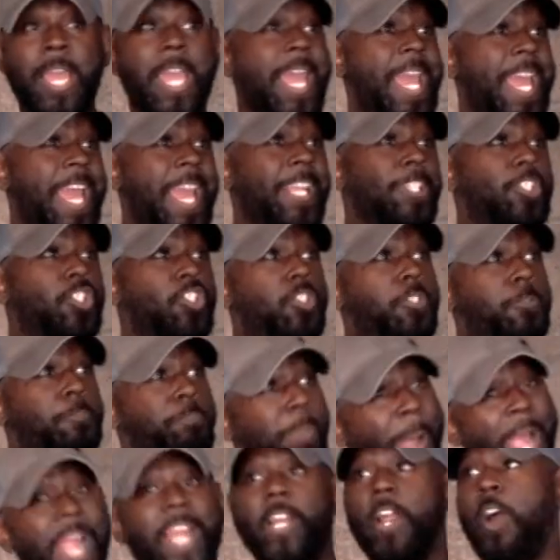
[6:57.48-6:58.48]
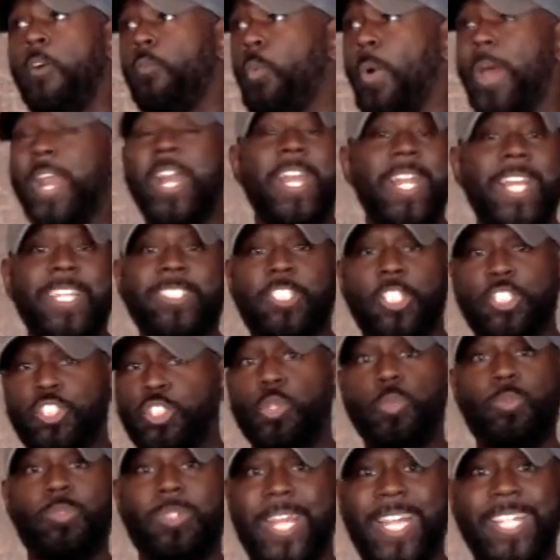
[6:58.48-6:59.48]
in spite of what it is that
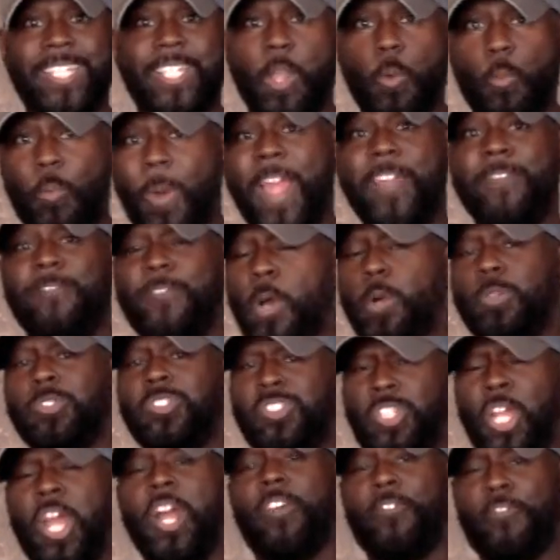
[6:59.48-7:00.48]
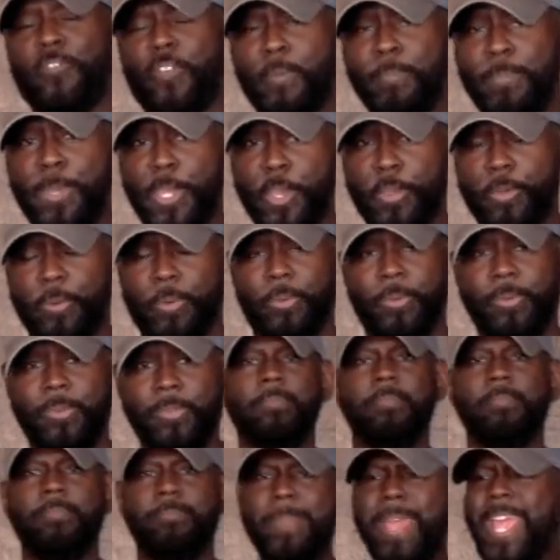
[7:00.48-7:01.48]
you think that white folks took from you.
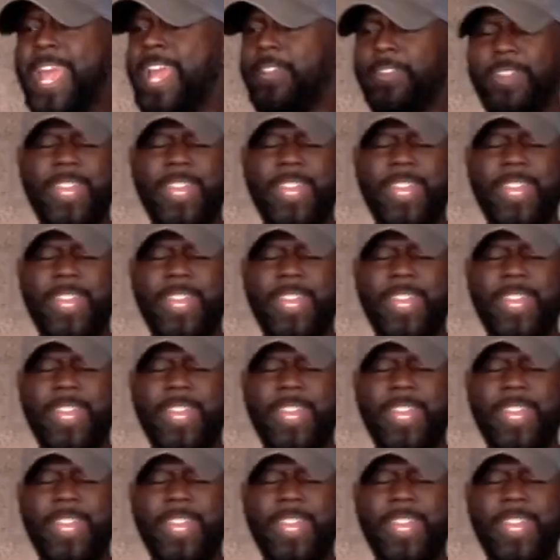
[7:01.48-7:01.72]
Man,